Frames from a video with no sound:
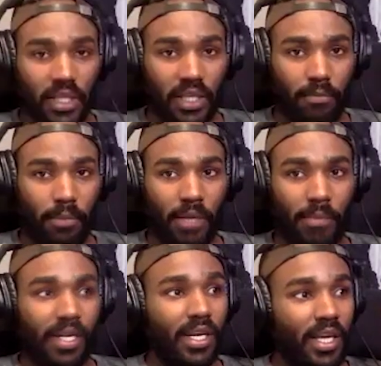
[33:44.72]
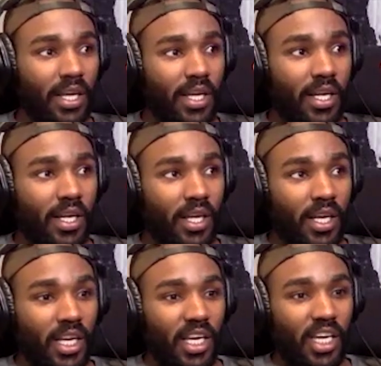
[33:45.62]
They'll give them money, but
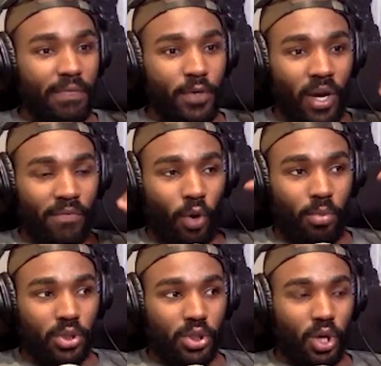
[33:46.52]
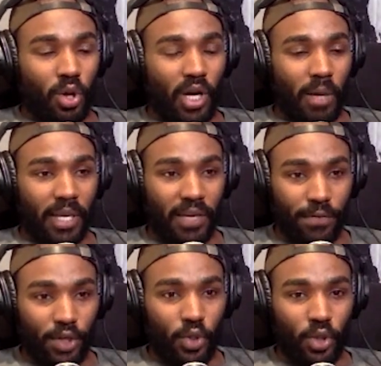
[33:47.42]
if you have almost no come
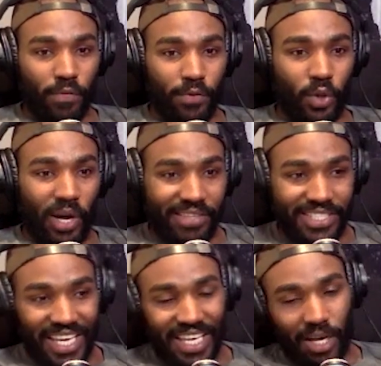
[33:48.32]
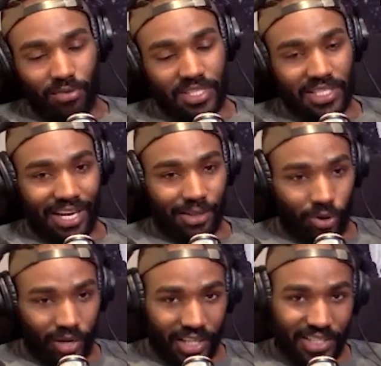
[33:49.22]
if you if you don't have a takeout style
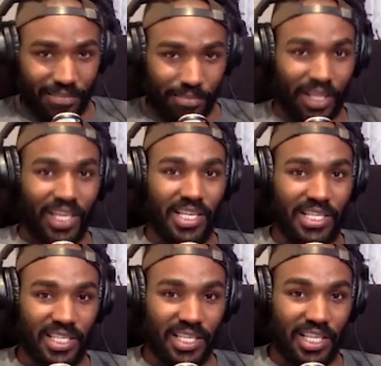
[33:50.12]
oriented place